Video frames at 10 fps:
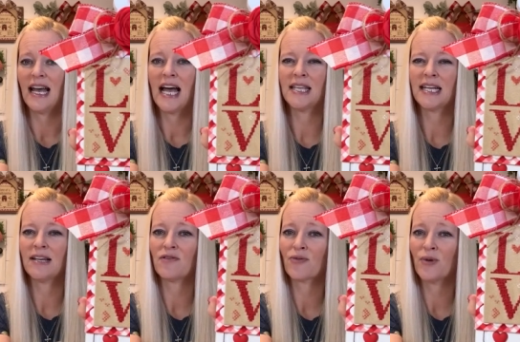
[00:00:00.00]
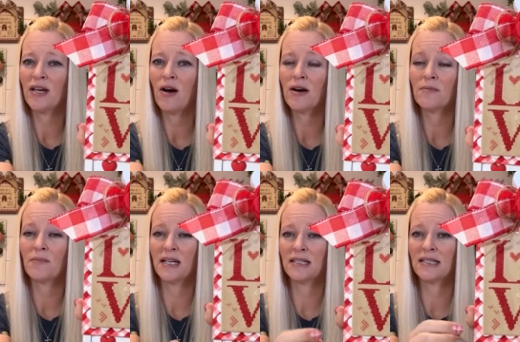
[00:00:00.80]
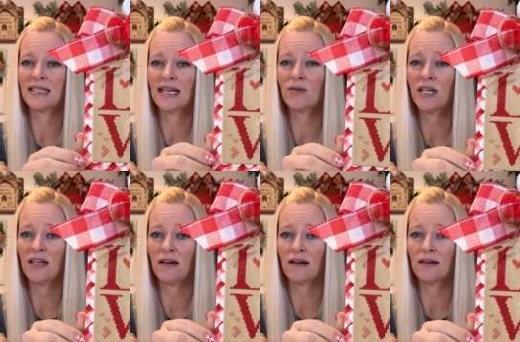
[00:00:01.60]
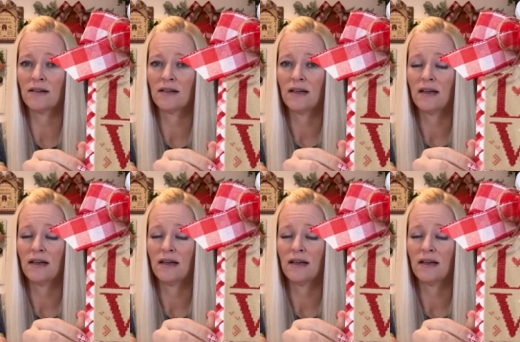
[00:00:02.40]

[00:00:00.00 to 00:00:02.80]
And then I have three heart buttons down here